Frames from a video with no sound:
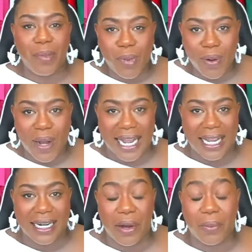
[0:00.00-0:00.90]
April. I
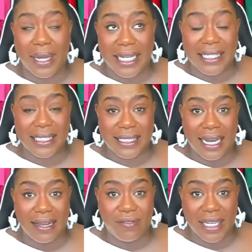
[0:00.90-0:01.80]
cannot wait to
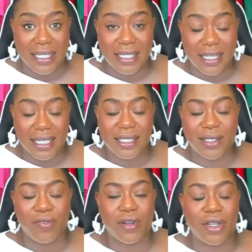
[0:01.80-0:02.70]
dive into
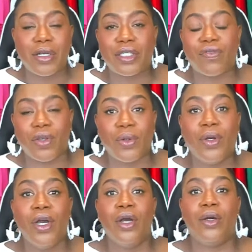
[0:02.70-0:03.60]
this. So, for those of
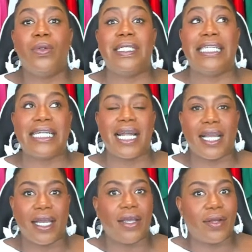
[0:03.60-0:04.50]
you who did
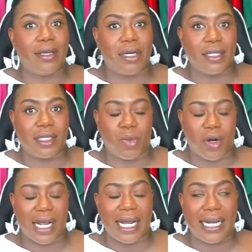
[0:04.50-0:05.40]
not get your email this
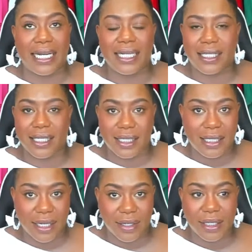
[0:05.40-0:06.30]
morning, I
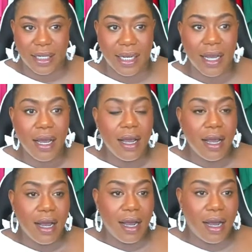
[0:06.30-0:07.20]
sincerely
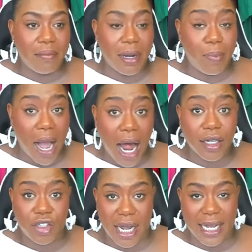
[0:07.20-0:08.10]

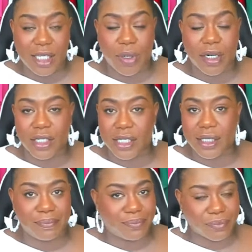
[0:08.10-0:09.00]
apologize. We're
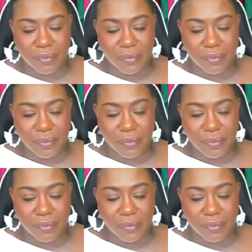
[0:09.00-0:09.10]
just